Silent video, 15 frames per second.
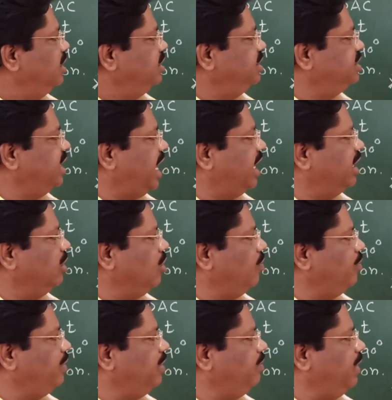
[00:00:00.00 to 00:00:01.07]
this is the angle
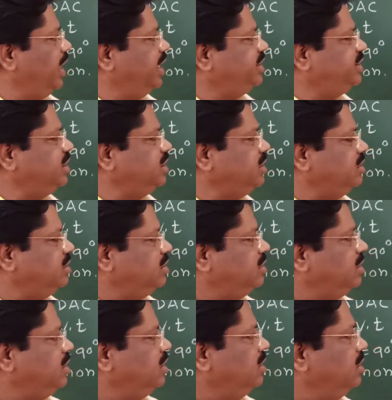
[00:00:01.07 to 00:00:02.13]
of reflection.
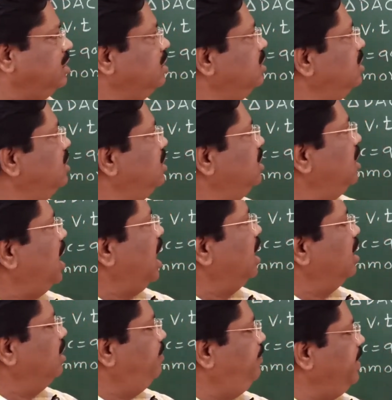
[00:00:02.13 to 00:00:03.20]

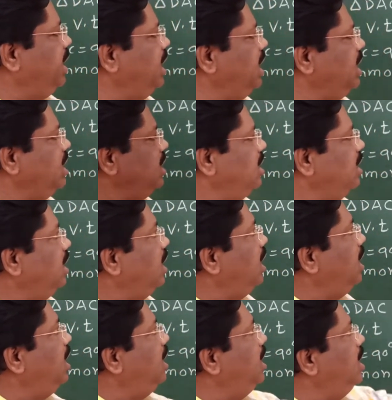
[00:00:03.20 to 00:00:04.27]
Angle
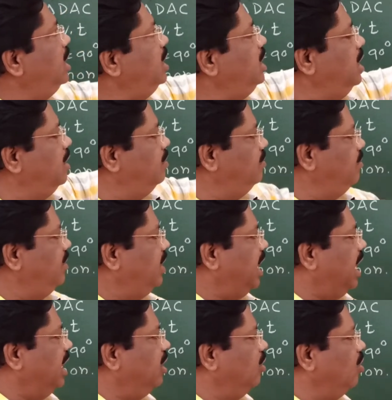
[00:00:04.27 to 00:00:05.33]
PAM,
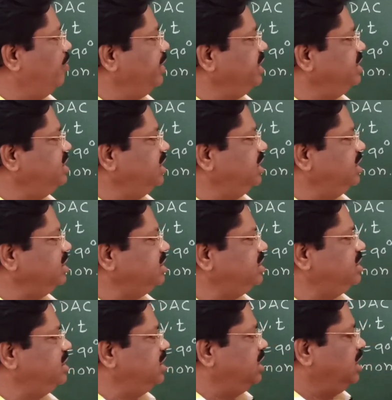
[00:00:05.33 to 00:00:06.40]
angle of
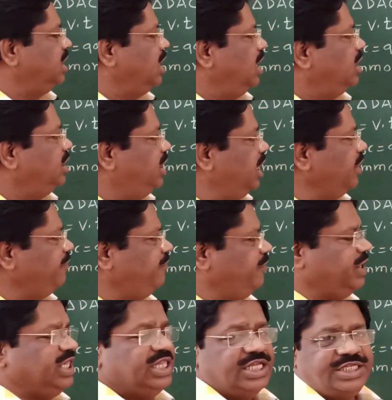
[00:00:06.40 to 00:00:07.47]
incidence.
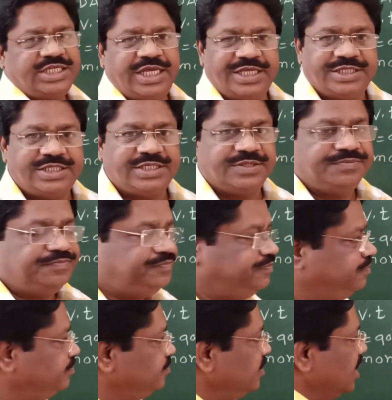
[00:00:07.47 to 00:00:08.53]
Therefore, in this case,
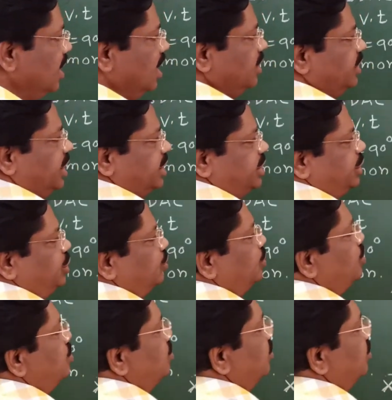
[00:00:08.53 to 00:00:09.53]
these two